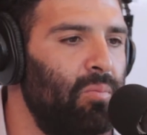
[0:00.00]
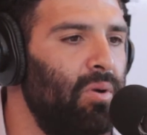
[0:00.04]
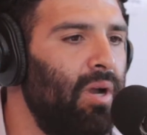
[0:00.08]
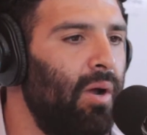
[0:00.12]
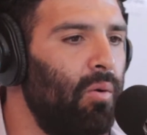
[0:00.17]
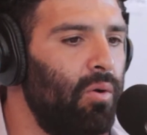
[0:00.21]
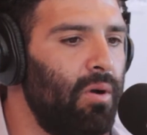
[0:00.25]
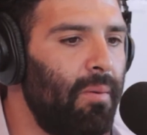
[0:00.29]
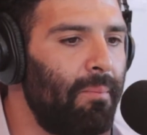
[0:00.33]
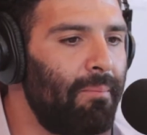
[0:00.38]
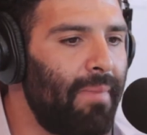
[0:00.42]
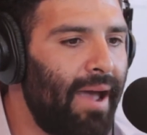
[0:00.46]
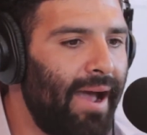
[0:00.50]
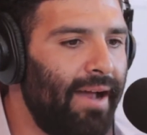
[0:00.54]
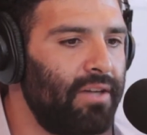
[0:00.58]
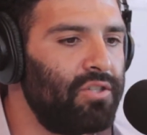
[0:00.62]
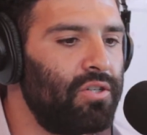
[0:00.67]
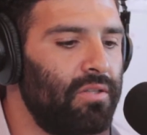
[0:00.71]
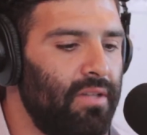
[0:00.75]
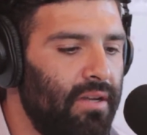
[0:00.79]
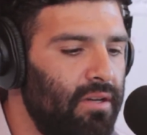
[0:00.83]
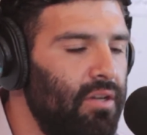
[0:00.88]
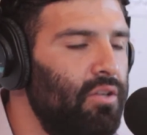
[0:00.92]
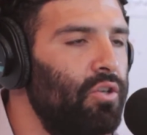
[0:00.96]
But I would
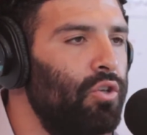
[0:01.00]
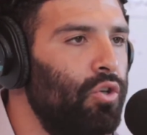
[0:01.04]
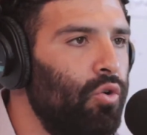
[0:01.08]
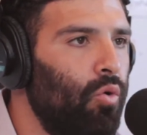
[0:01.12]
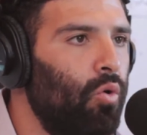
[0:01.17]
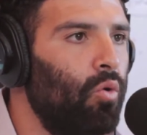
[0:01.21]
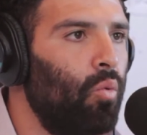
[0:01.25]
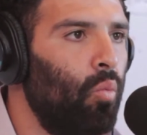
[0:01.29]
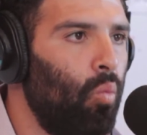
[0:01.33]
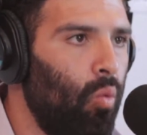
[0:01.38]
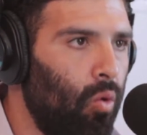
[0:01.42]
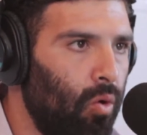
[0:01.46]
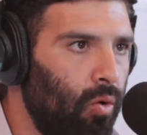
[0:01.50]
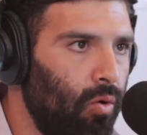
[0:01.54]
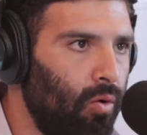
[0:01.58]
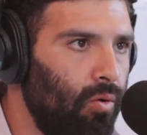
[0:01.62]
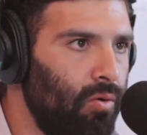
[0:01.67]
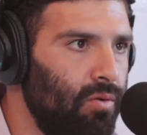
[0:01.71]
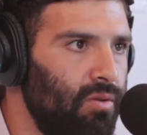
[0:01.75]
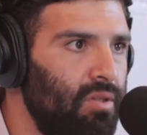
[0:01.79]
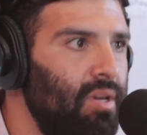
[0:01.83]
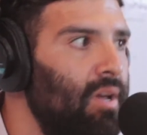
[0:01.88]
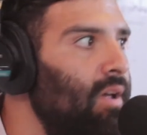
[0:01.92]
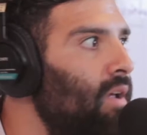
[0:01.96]
imagine that in your
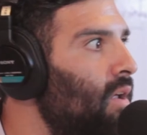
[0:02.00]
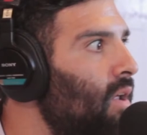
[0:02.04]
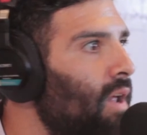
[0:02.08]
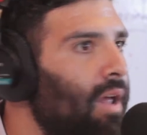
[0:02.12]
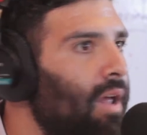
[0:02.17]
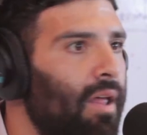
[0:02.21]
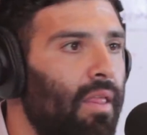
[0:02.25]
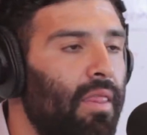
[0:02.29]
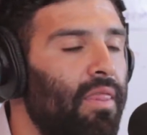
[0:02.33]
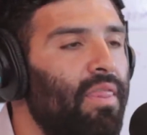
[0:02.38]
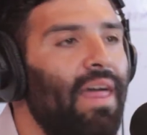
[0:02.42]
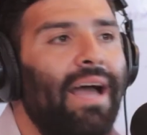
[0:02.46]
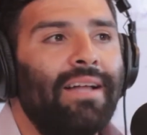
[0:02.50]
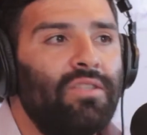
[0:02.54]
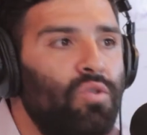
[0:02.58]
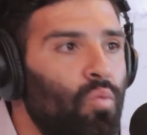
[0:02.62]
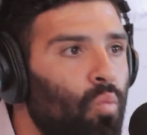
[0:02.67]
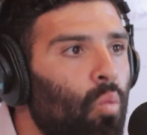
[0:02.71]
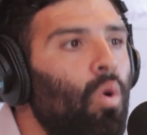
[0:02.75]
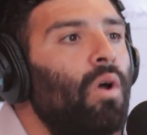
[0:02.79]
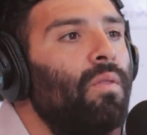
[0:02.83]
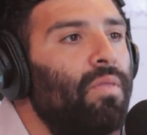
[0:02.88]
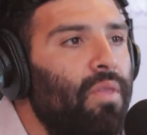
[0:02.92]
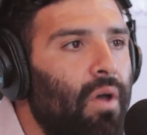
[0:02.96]
world, that's
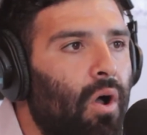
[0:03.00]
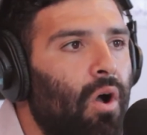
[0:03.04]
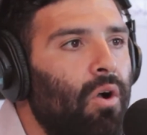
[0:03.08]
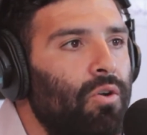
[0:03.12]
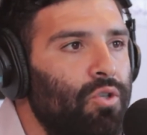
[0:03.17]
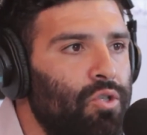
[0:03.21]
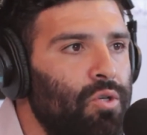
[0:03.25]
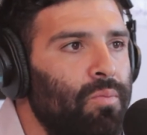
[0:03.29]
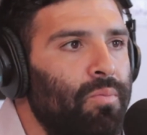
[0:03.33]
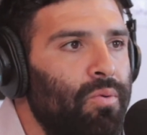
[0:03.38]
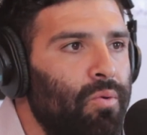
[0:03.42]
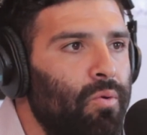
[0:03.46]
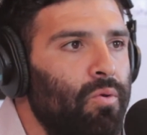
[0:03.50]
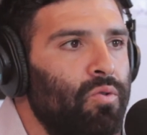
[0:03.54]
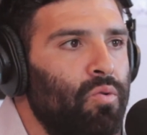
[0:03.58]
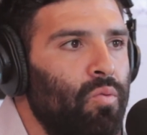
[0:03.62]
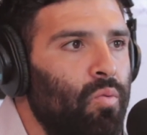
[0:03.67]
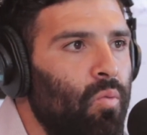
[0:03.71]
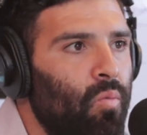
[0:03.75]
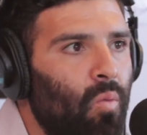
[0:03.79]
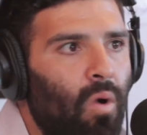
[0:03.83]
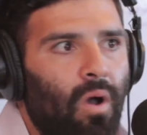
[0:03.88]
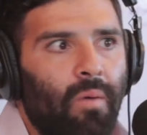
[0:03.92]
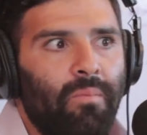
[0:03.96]
what the entrepreneurs
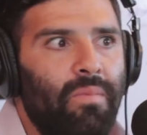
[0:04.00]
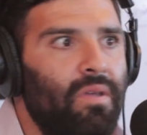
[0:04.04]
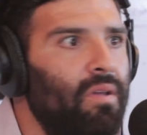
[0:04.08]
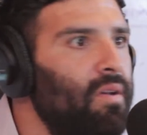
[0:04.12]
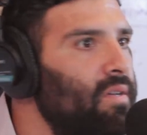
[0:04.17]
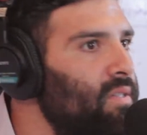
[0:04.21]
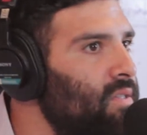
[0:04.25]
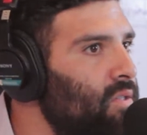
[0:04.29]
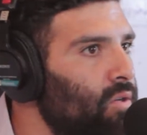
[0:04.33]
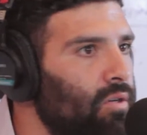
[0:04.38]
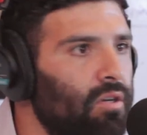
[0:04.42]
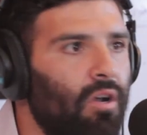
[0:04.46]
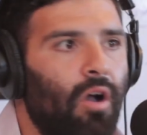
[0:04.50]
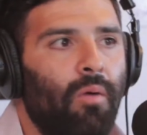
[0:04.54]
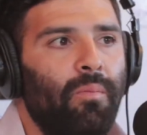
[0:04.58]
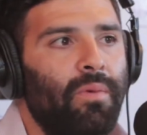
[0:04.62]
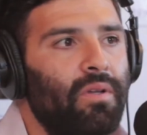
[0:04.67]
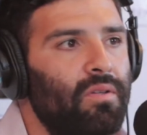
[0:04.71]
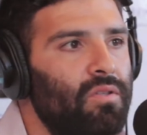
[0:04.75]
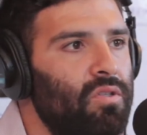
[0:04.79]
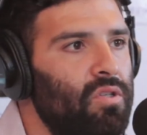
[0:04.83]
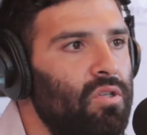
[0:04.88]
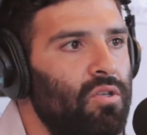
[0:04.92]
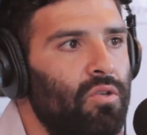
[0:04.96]
would want, because they're
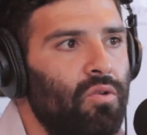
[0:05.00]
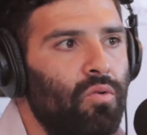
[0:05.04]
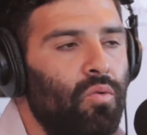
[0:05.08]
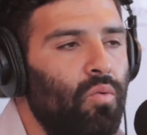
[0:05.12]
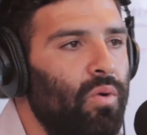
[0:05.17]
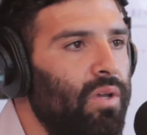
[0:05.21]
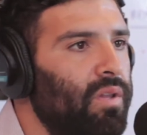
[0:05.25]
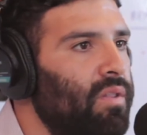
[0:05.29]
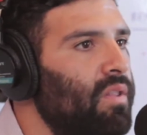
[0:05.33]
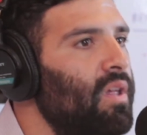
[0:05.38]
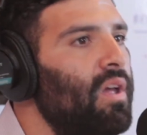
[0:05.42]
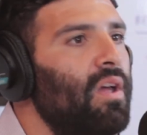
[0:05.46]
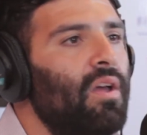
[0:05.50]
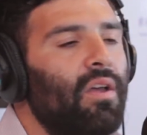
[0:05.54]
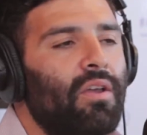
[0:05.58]
coming to you with,